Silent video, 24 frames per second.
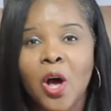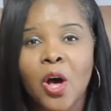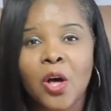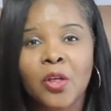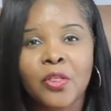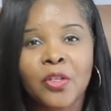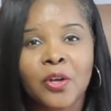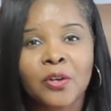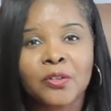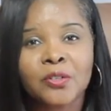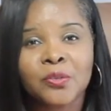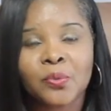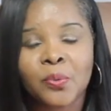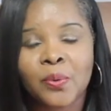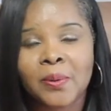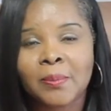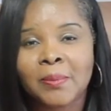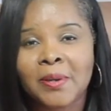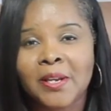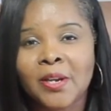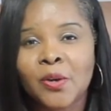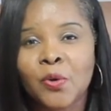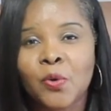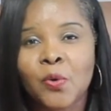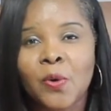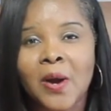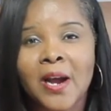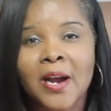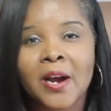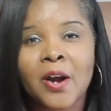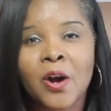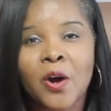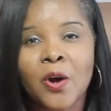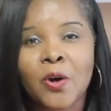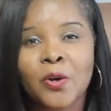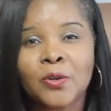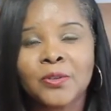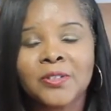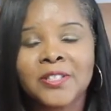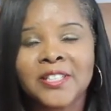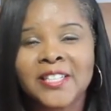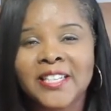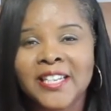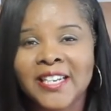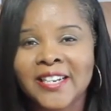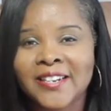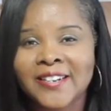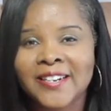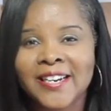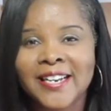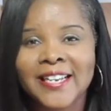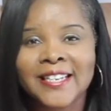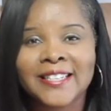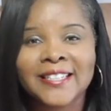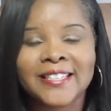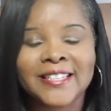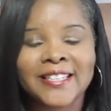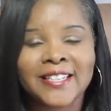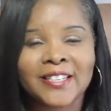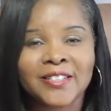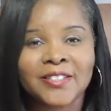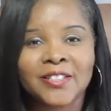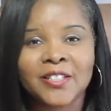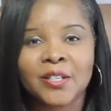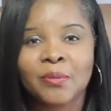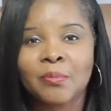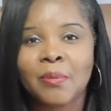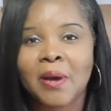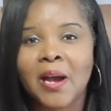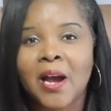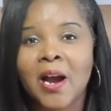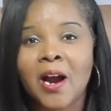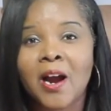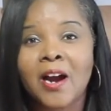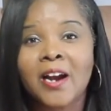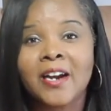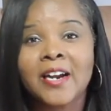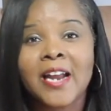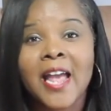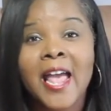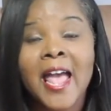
all those women who I hold near and dear to my heart,